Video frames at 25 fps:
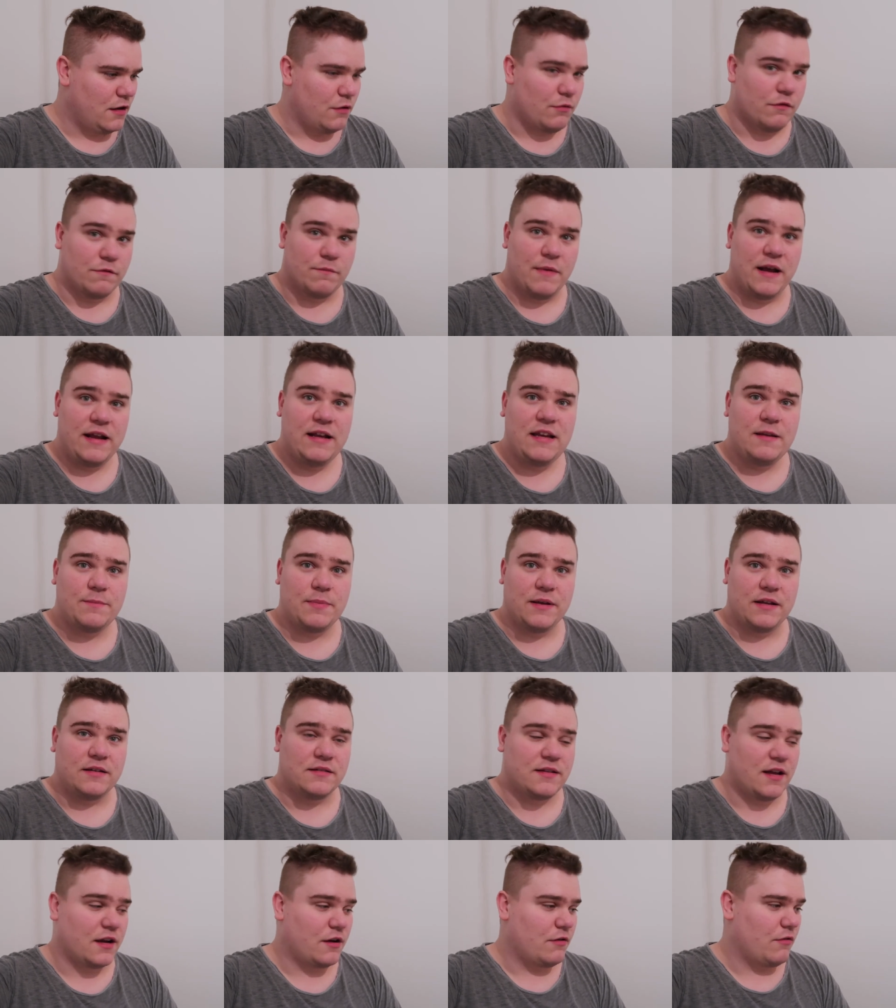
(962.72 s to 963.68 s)
we've mainly
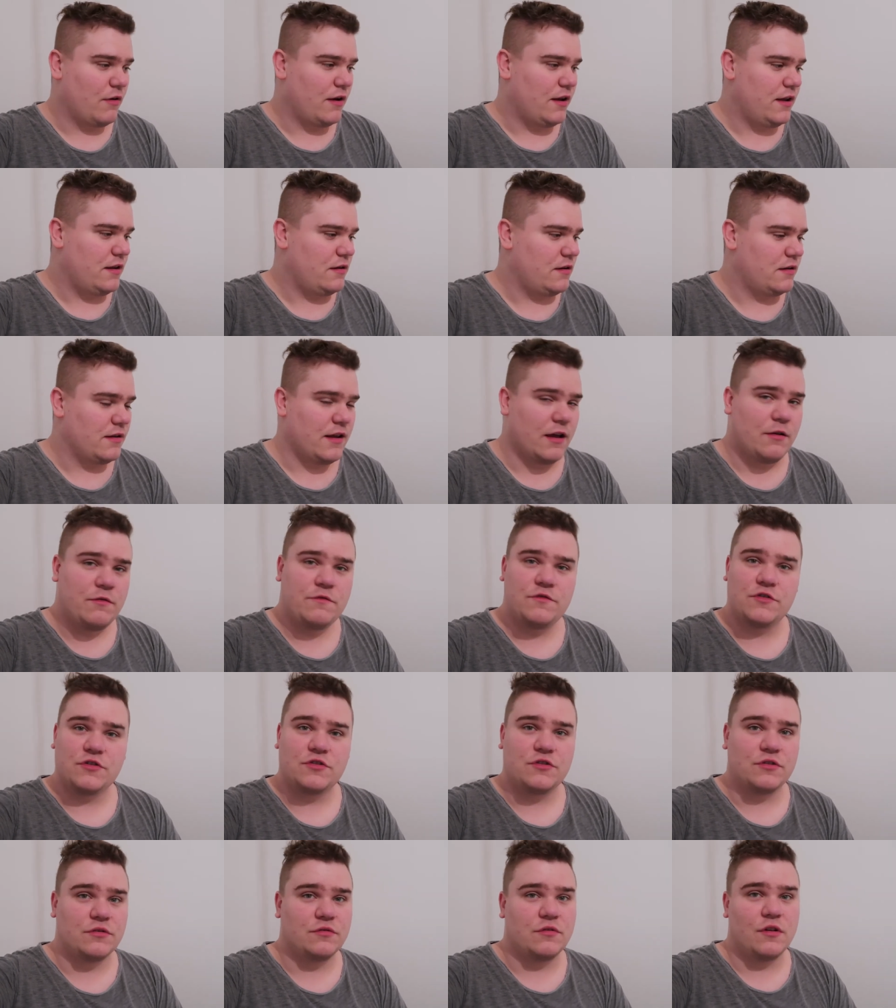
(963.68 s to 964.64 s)
been decorating. Yeah, we've
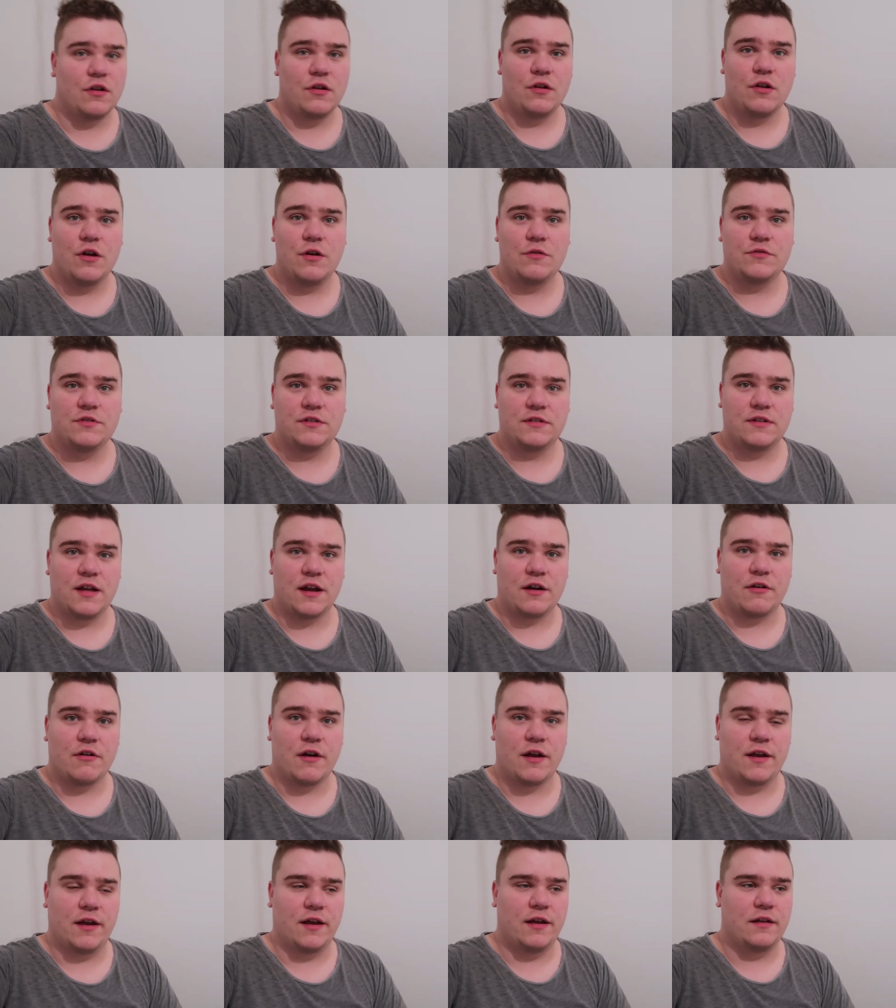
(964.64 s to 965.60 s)
just done loads of
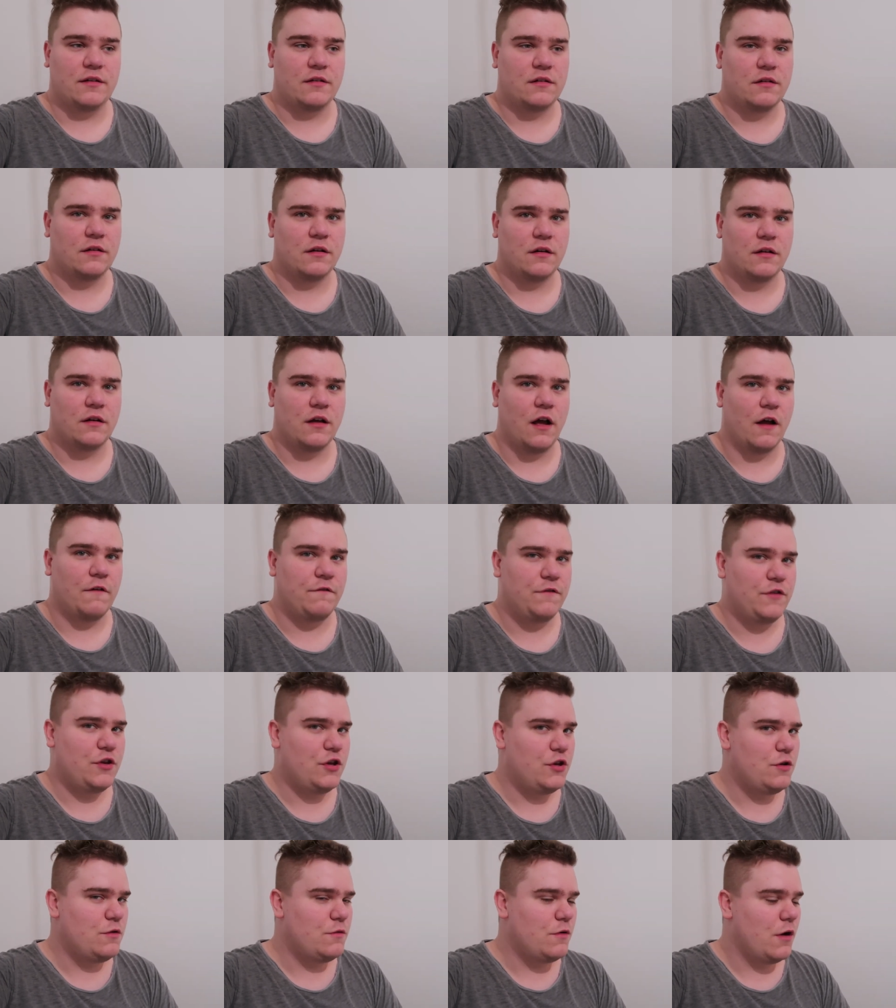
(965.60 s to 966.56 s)
decorating. Have
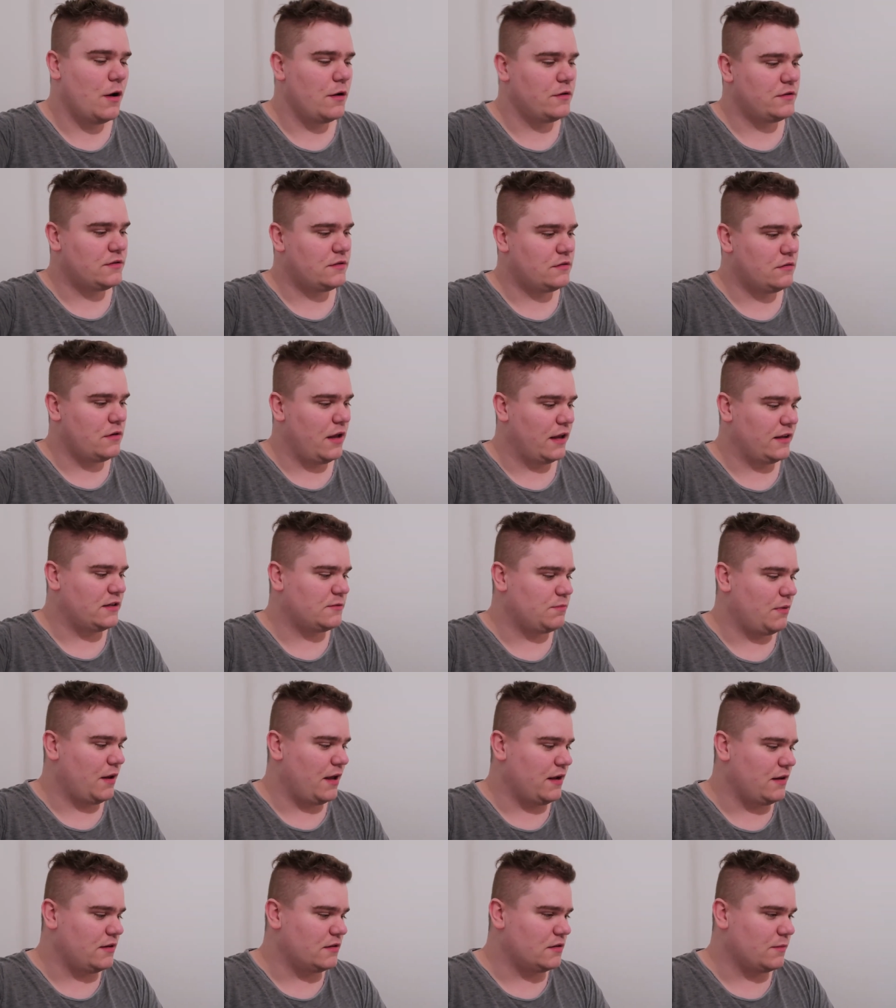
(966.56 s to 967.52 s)
you
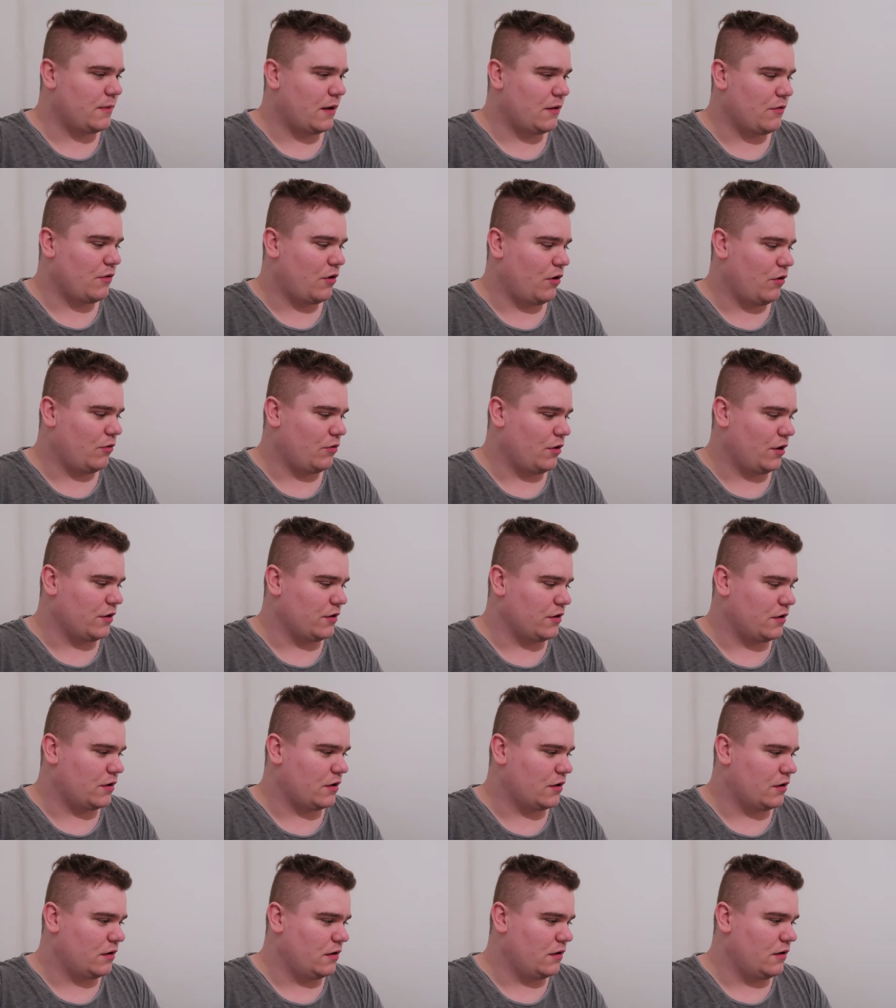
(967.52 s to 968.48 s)
explained about the whole
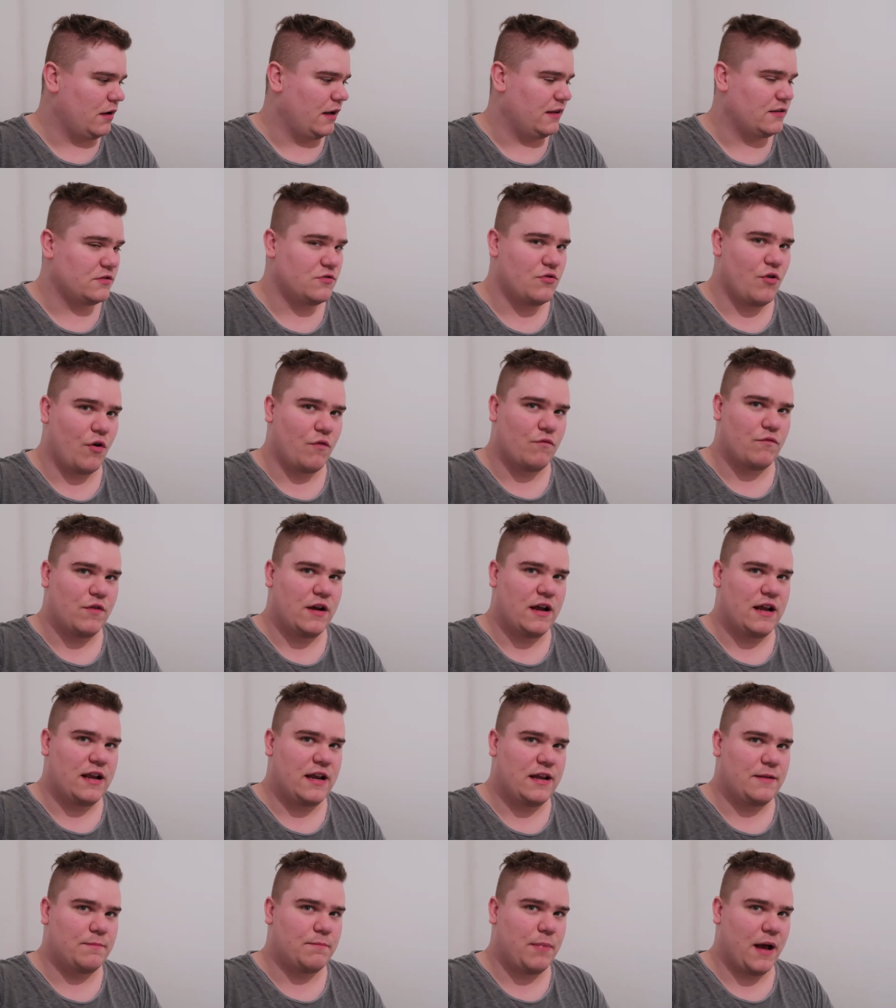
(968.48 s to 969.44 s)
like it's not
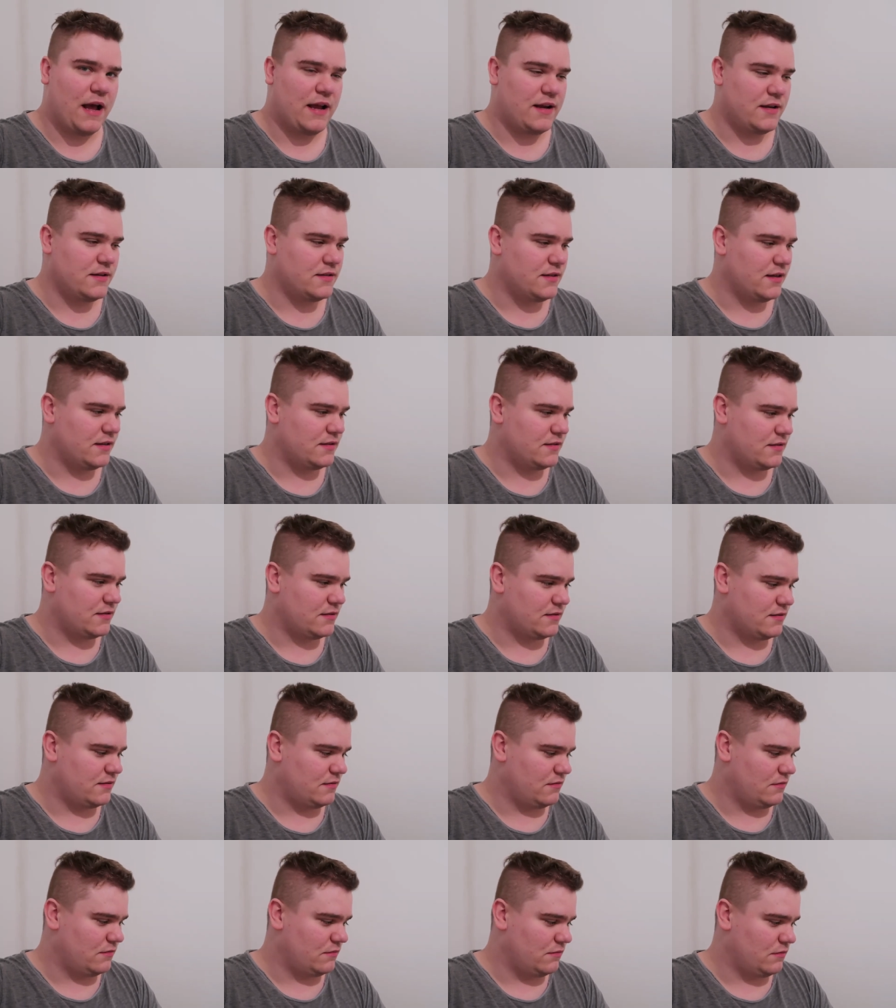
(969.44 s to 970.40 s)
really paint,
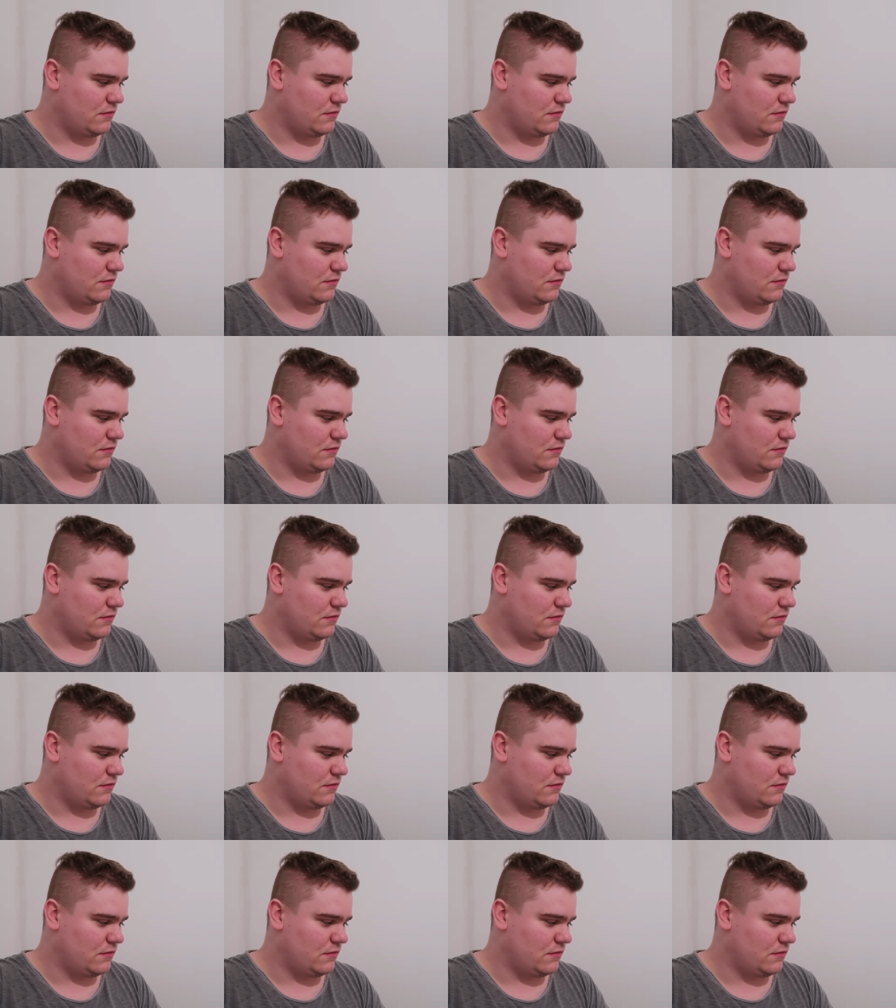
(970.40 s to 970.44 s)
it's